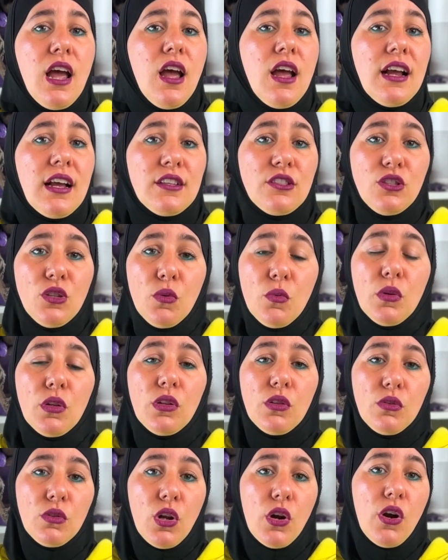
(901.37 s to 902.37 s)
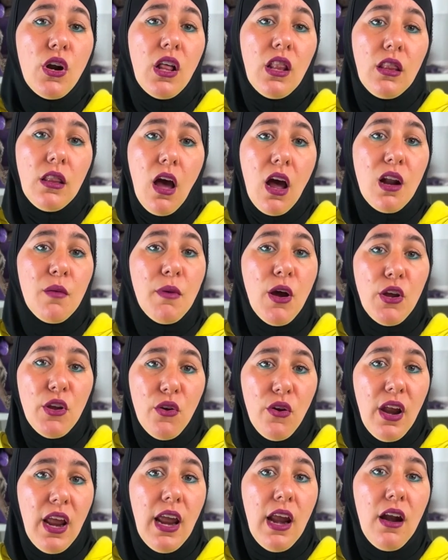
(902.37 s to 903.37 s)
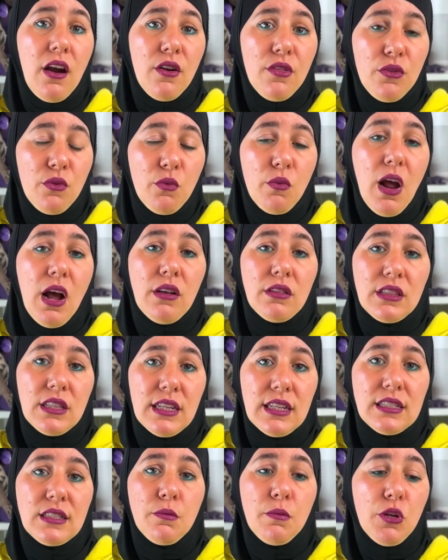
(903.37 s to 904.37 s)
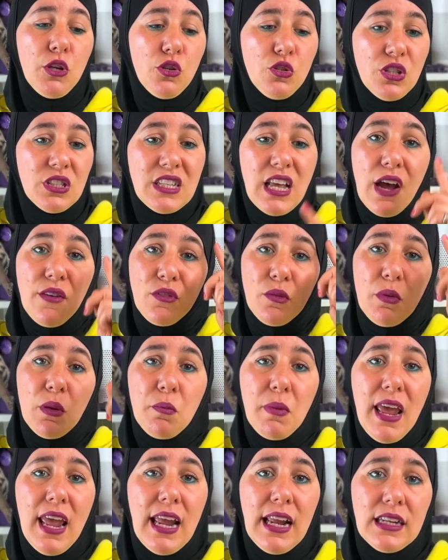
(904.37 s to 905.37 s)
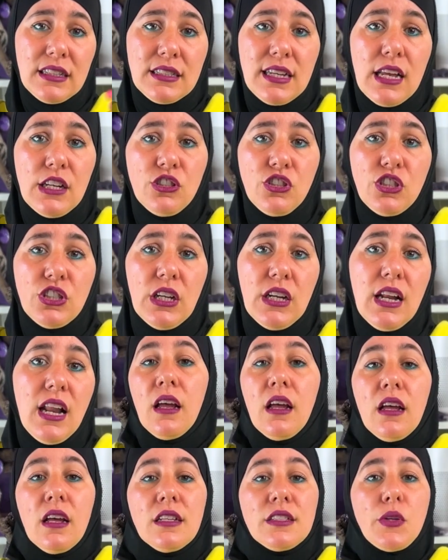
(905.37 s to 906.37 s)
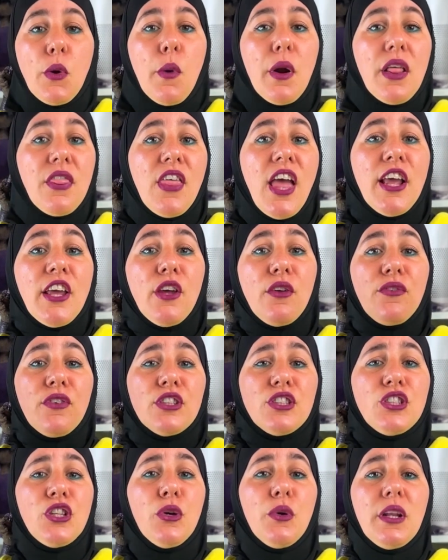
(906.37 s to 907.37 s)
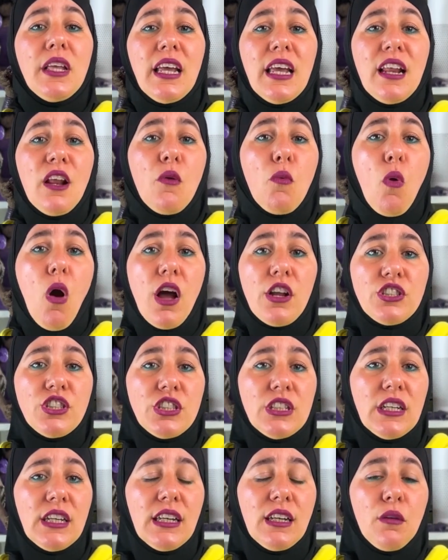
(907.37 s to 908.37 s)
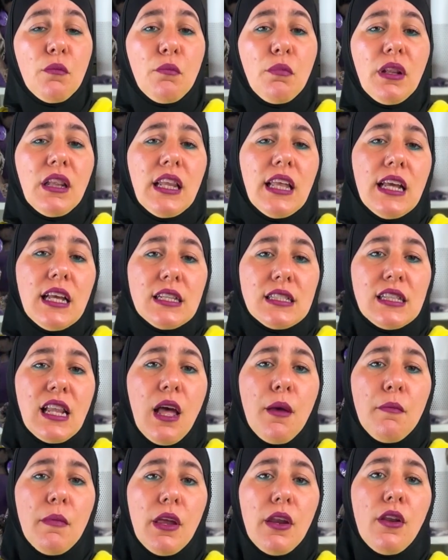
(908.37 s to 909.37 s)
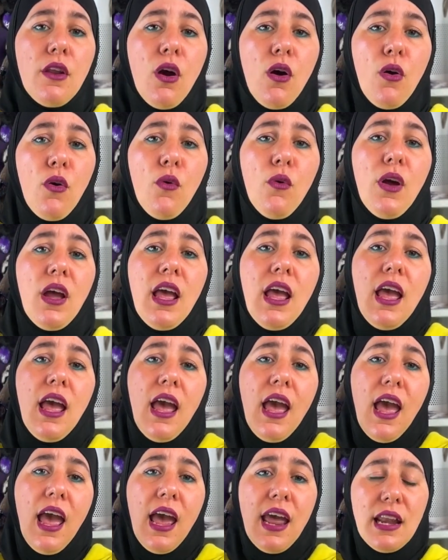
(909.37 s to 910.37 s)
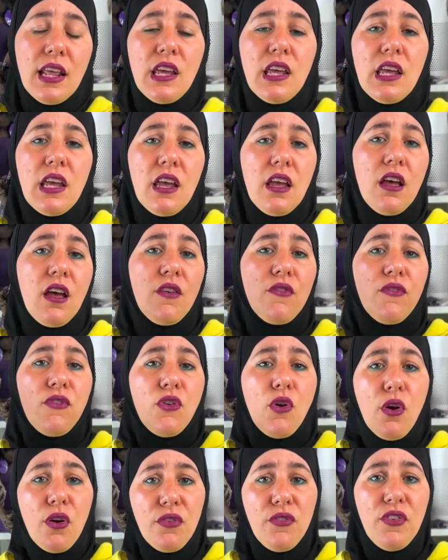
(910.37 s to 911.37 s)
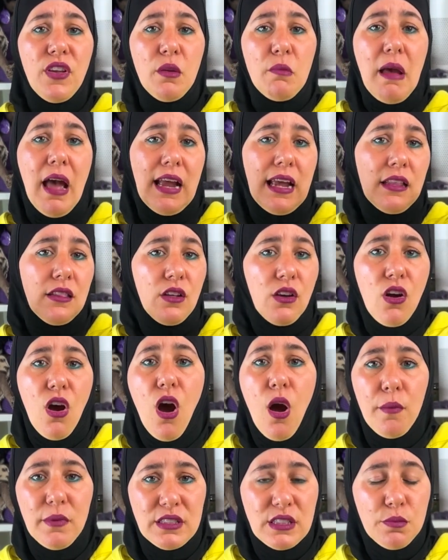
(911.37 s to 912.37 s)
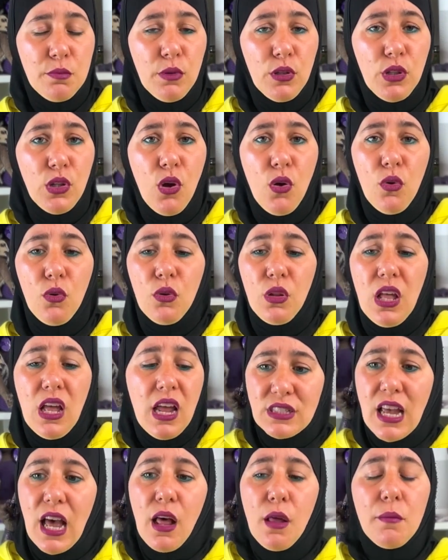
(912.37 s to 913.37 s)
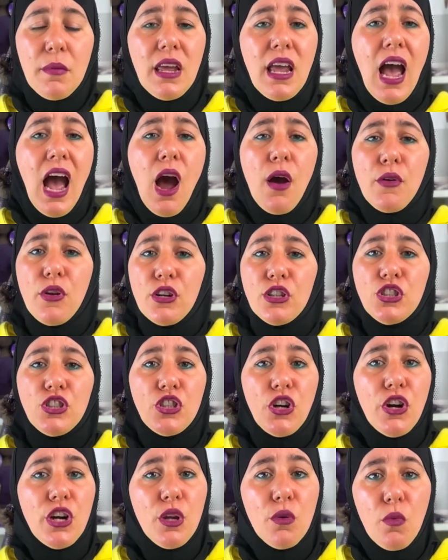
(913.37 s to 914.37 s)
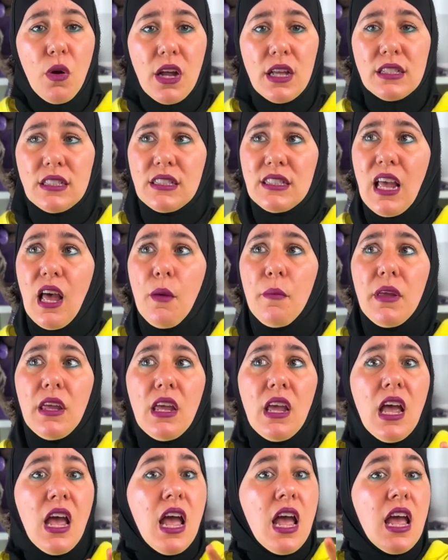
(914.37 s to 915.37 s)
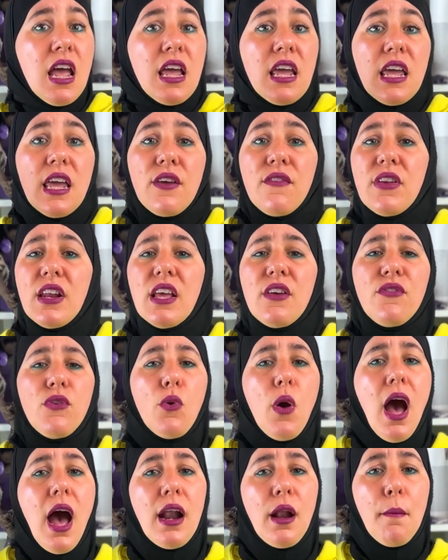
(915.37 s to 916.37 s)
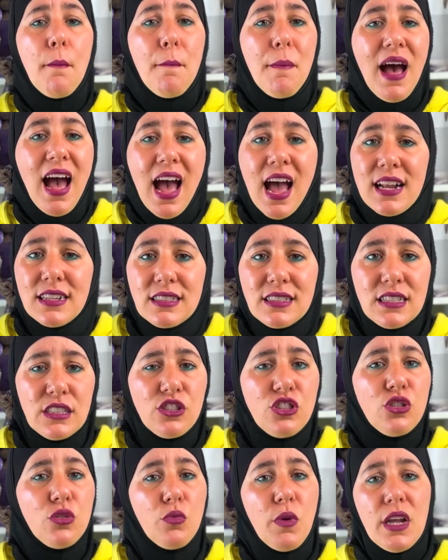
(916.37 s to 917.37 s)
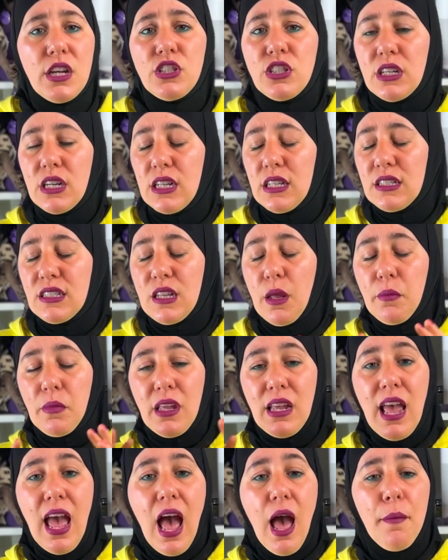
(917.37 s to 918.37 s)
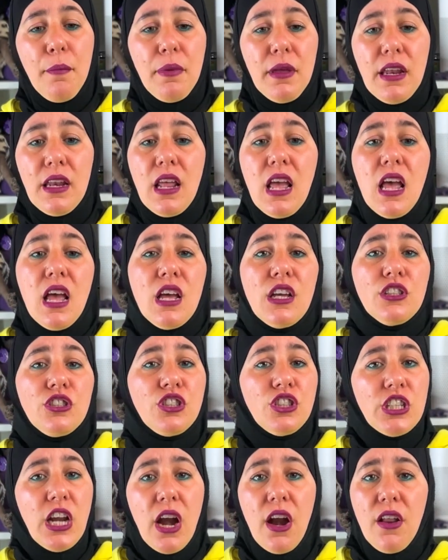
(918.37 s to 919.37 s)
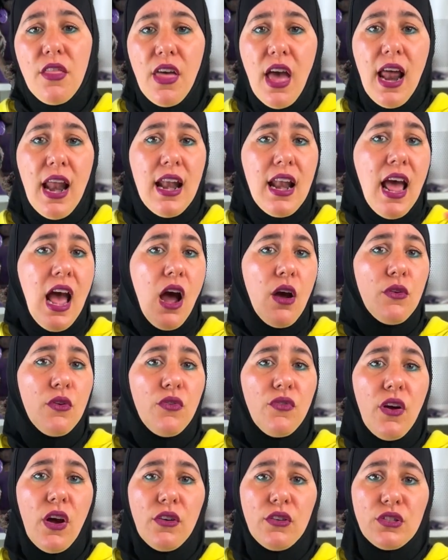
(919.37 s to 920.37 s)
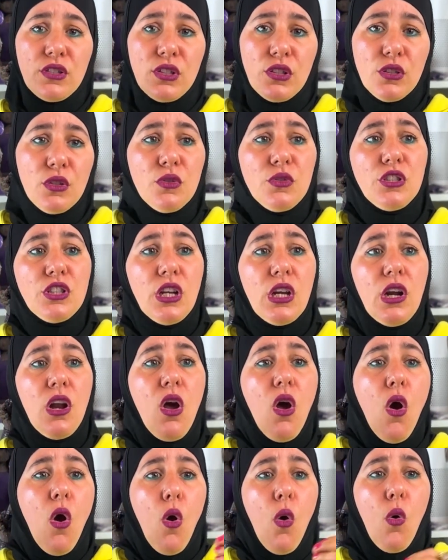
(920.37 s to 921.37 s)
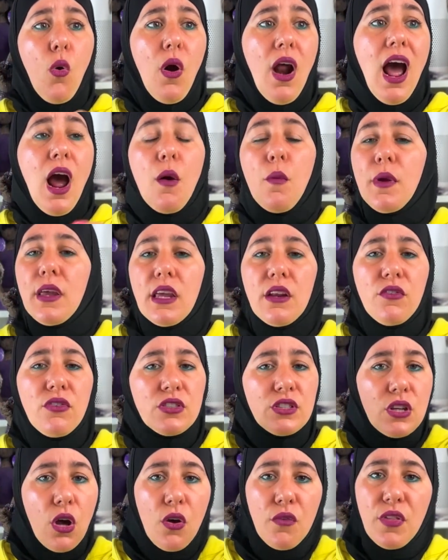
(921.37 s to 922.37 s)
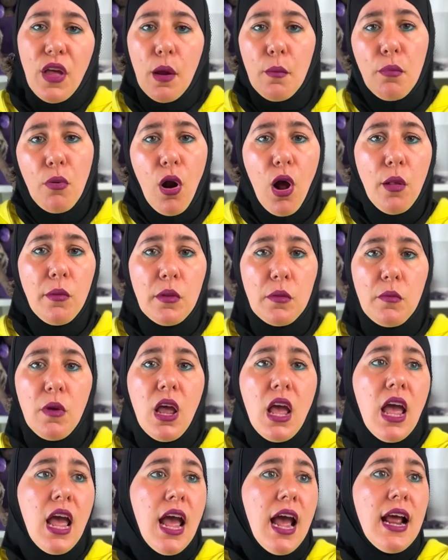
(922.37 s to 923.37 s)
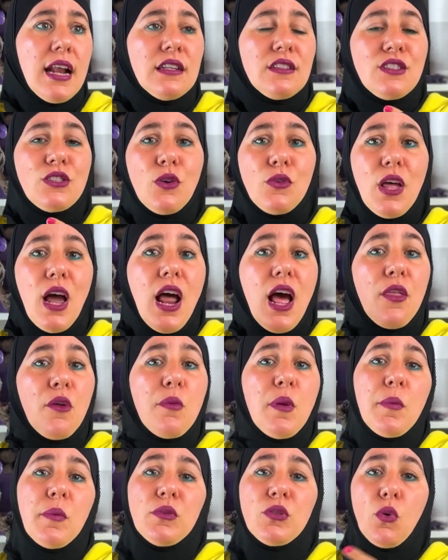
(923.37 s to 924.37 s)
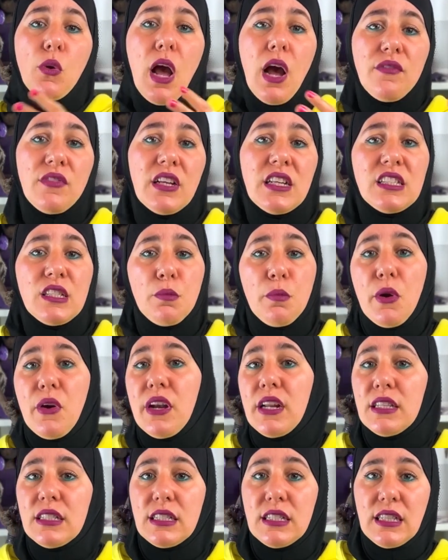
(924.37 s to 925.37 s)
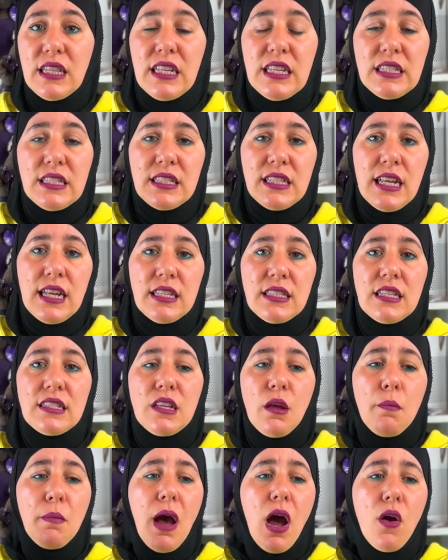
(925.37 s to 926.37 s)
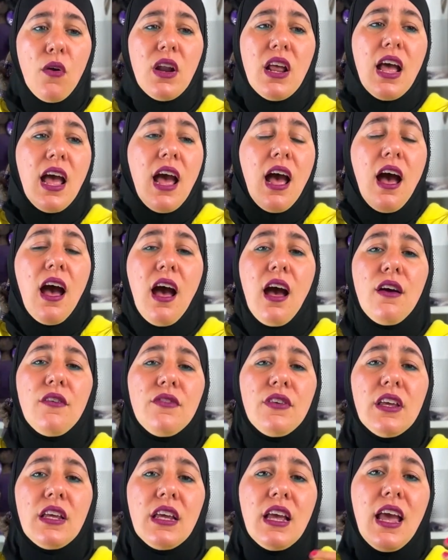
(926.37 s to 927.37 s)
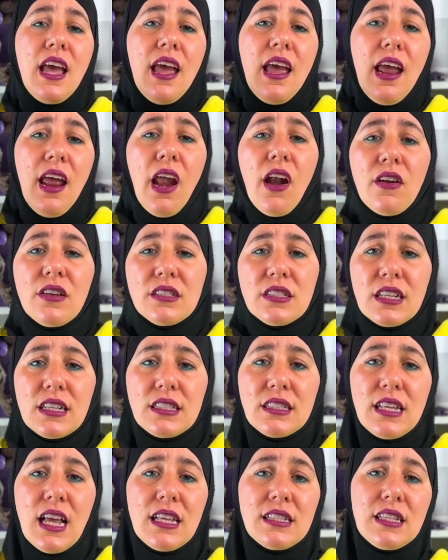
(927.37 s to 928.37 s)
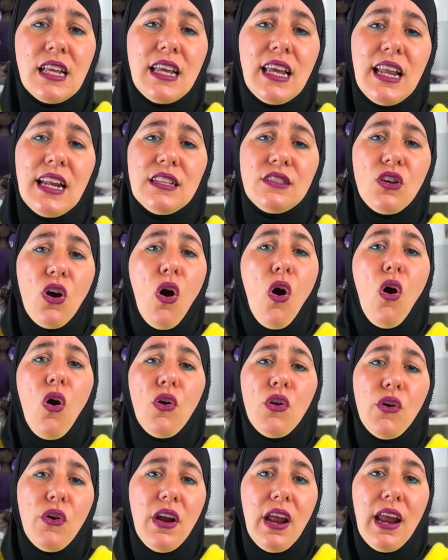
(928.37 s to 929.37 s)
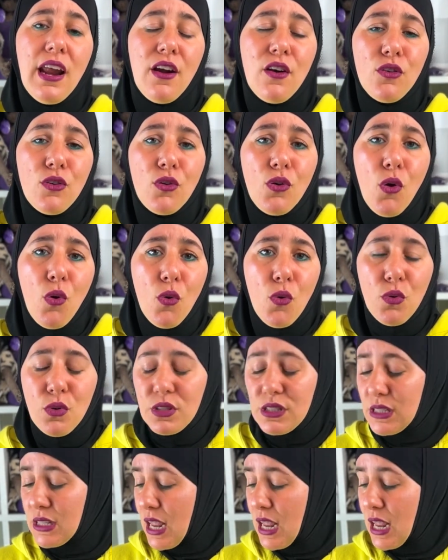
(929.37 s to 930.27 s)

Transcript: Because you will learn a lot about your hair throughout this, but you just have to be paying attention. So I want to thank you for tuning in and watching. Please let me know any of your feedback in the comments below. Tell me how your journey was. Tell me even if you had a bad situation and something happened, share that and how you found a solution or how we can solve that problem, and so that other people don't have to experience these things. It's about having hair success and getting to all your hair goals.